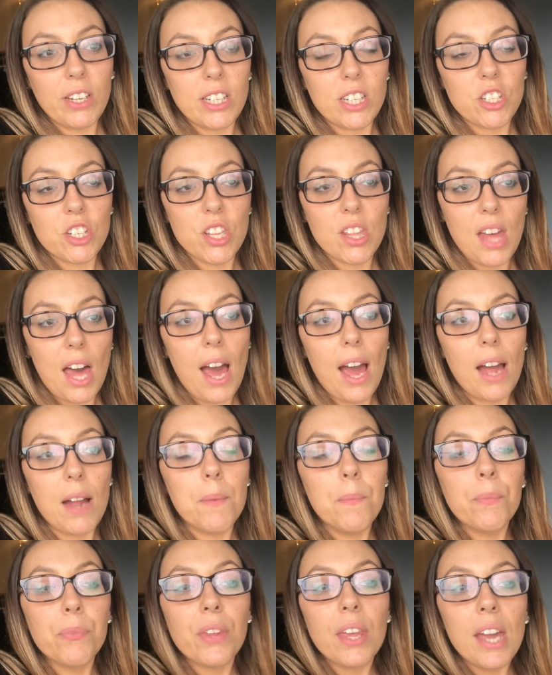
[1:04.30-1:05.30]
finish that
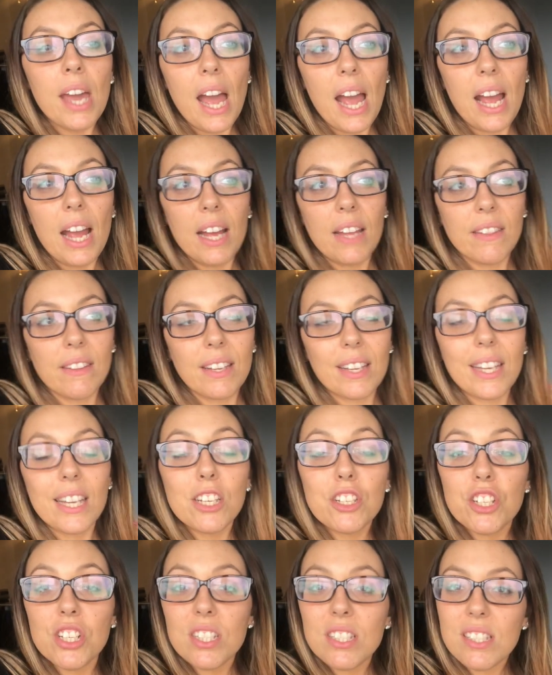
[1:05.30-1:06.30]
and the
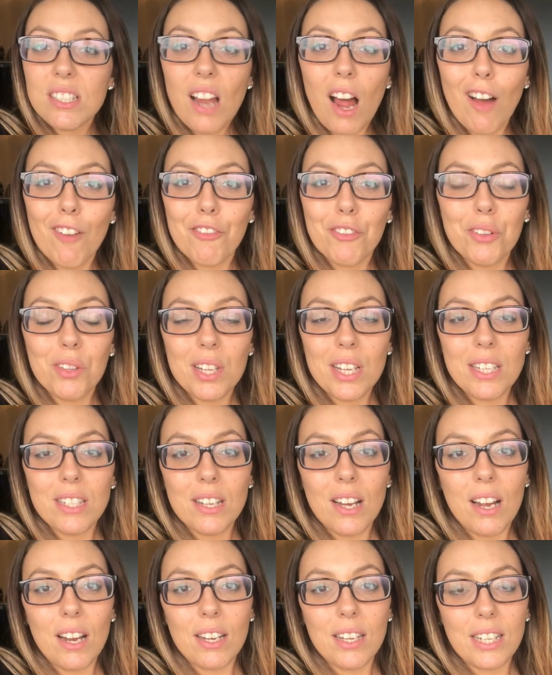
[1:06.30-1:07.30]
kitchen's not fully
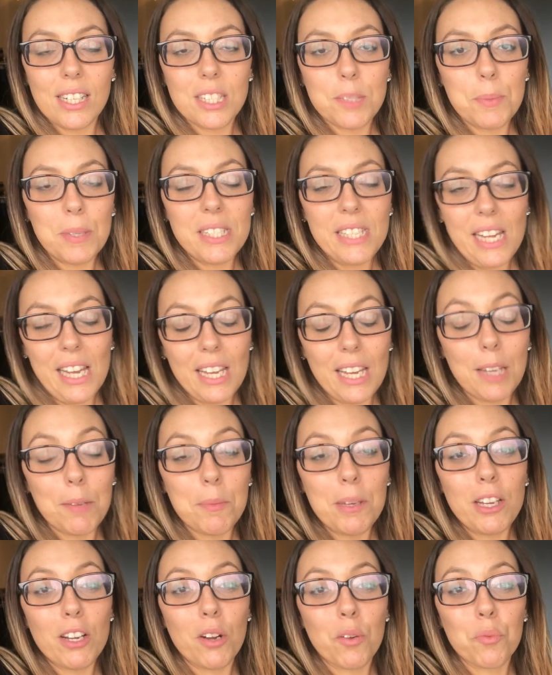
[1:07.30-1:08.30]
done. It's been taking
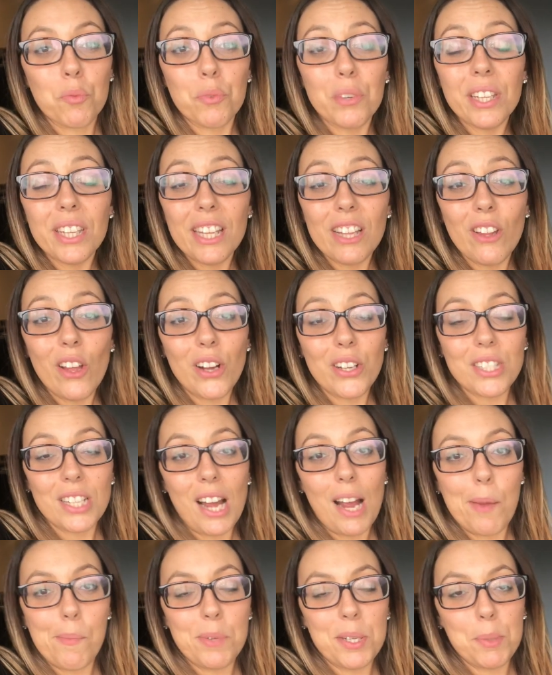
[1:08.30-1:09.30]
me a really long
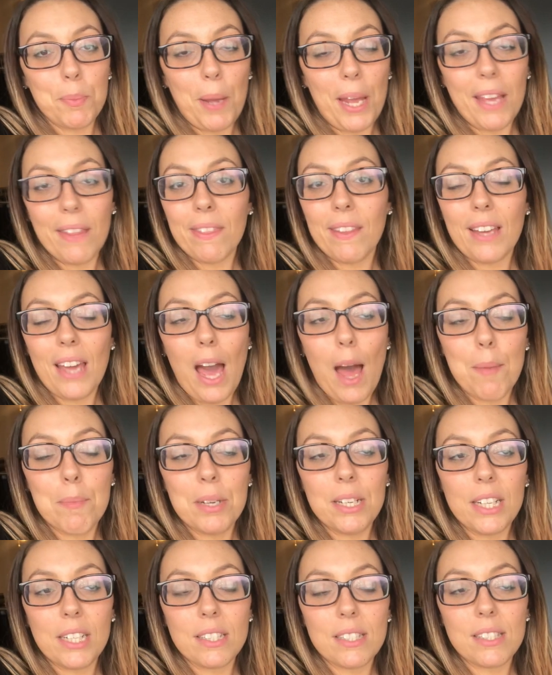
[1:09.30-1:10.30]
time to paint the
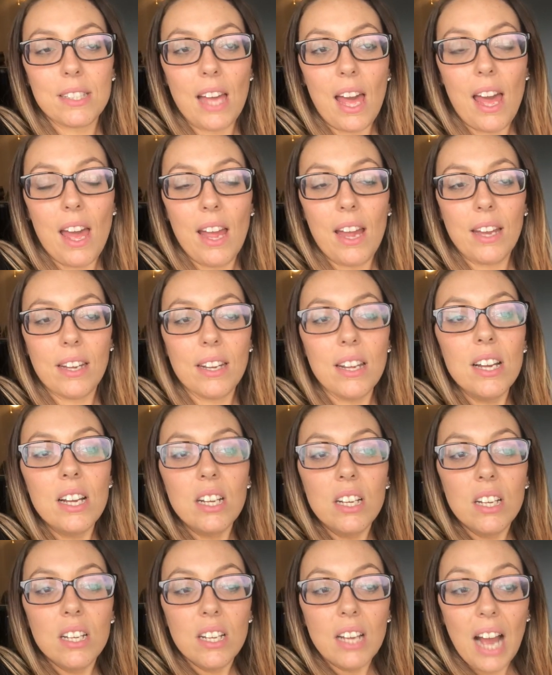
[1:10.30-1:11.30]
cabinets and
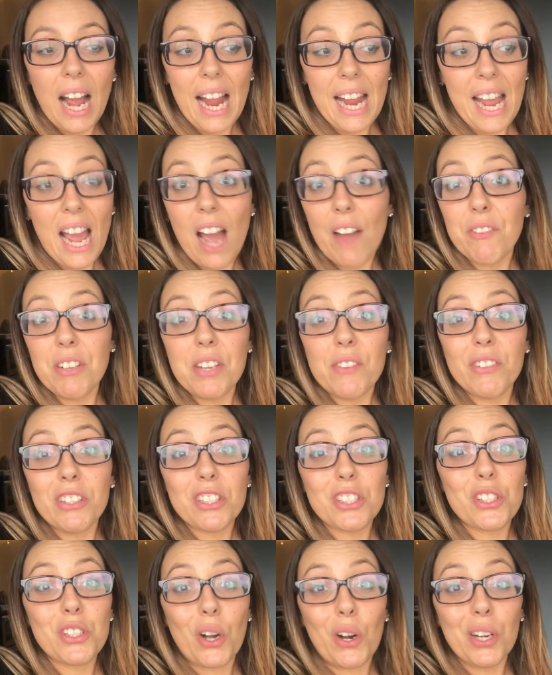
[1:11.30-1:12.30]
I haven't even
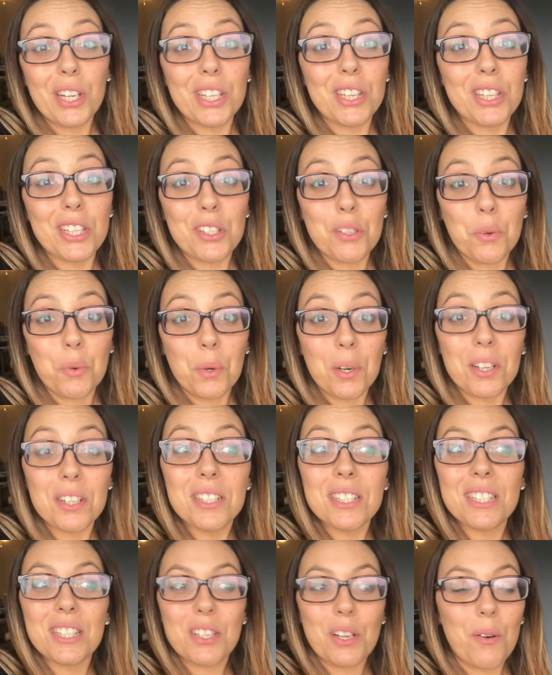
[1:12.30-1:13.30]
started the
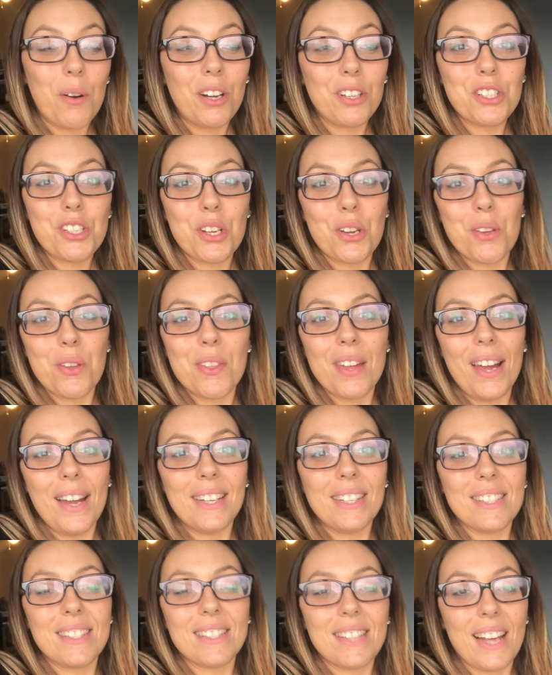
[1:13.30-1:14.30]
doors, so I'll show you that
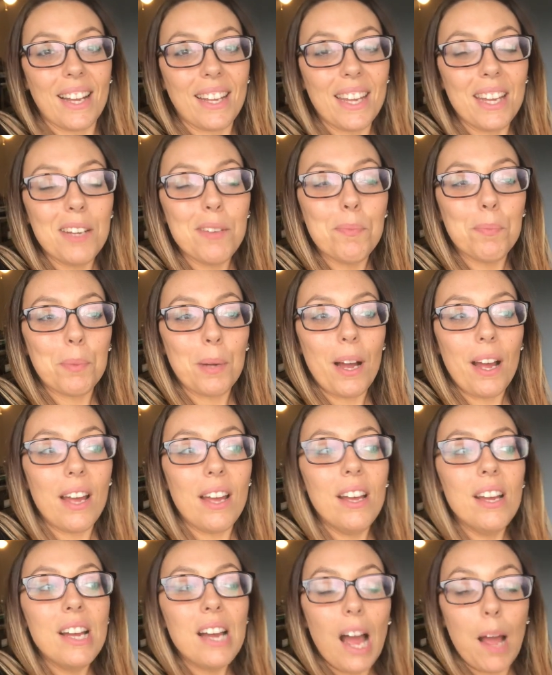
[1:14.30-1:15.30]
in a second, but
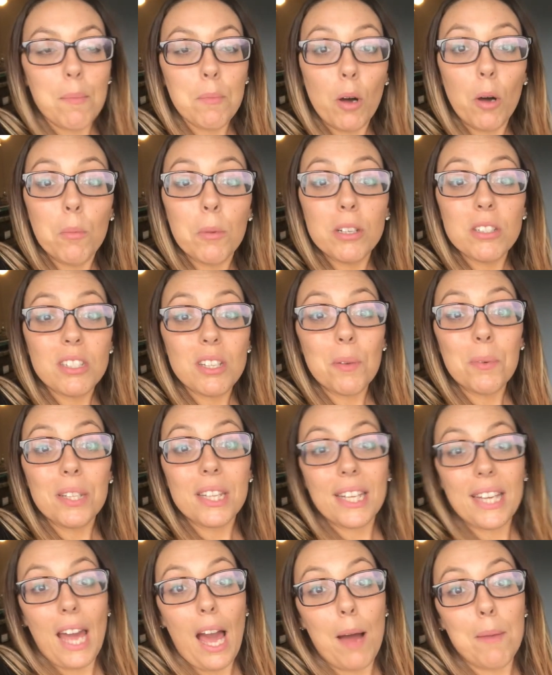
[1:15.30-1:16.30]
I'm almost done with
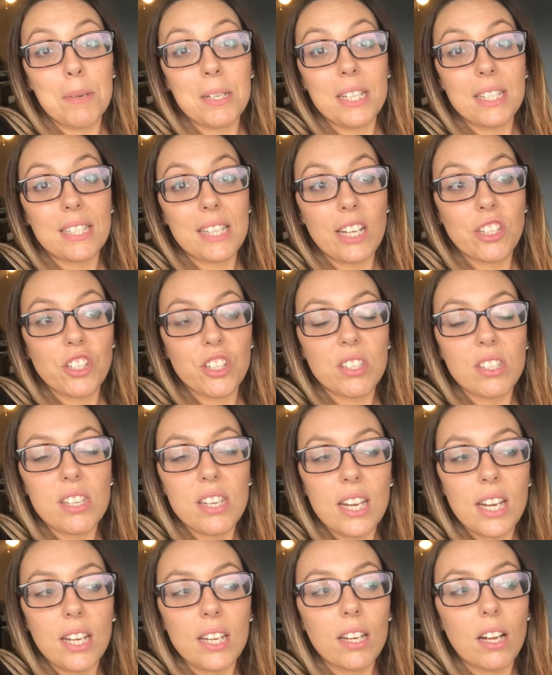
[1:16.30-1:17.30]
the cabinets. I just
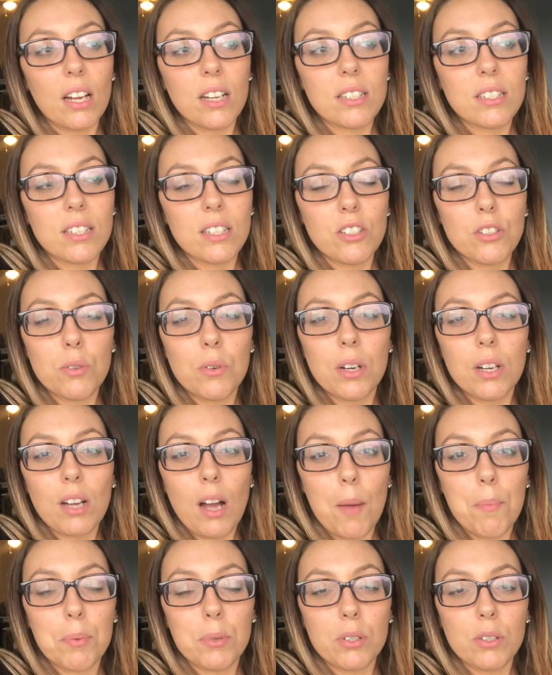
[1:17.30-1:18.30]
need to do a
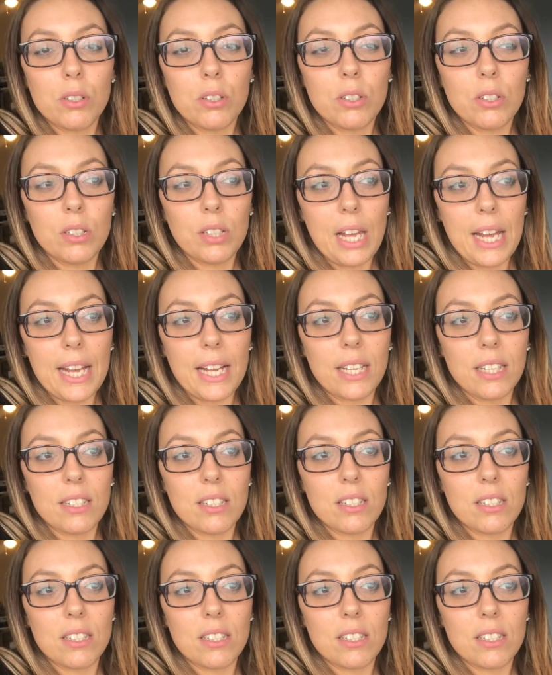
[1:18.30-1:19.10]
couple like